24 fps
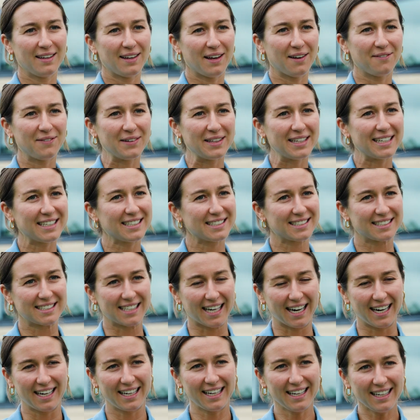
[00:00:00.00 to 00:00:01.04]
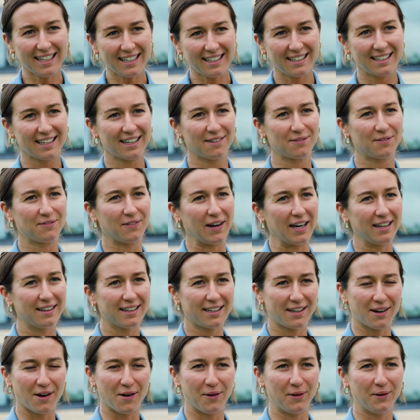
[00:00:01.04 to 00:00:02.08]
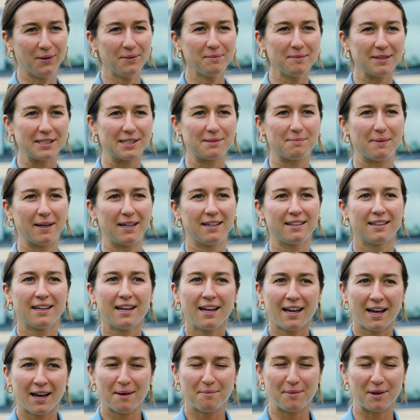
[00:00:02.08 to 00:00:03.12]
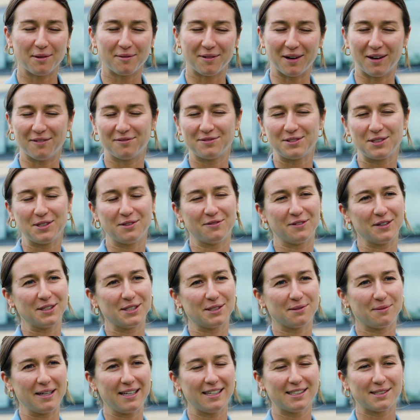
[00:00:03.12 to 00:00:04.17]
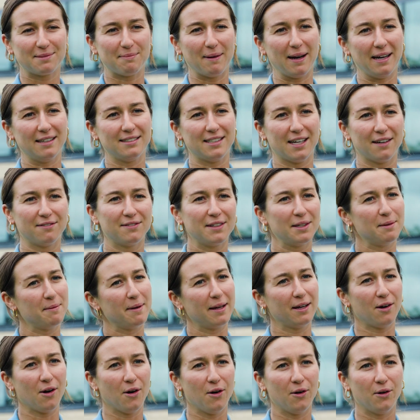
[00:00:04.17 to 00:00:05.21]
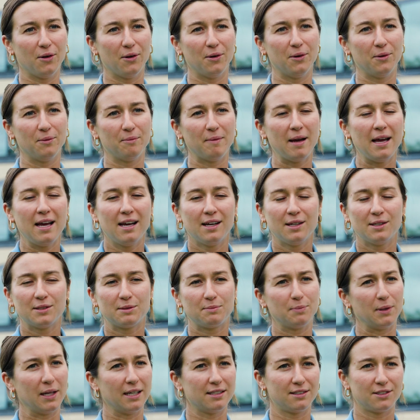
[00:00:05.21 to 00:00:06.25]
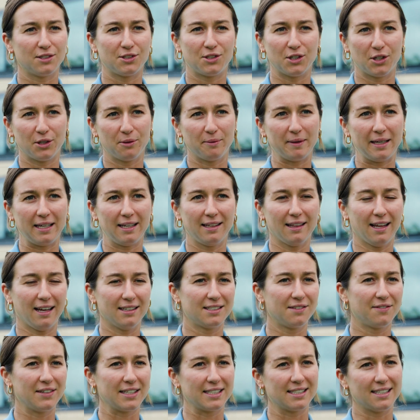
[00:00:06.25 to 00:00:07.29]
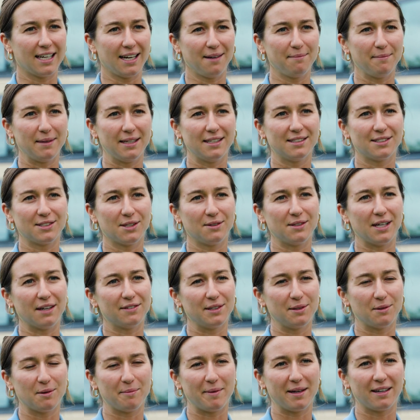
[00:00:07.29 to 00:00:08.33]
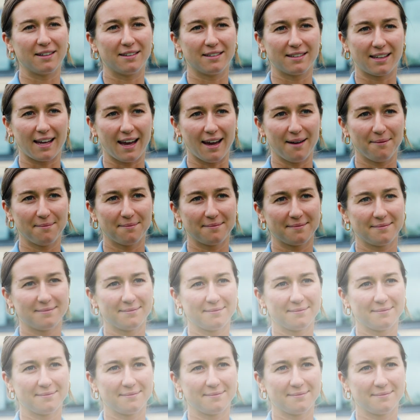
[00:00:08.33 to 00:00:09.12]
Yeah, feeling excited. I'm finally home. It's been a bit rough 2 first weeks, but definitely being home, plus the derby, lots of excitement. So definitely will be a good game.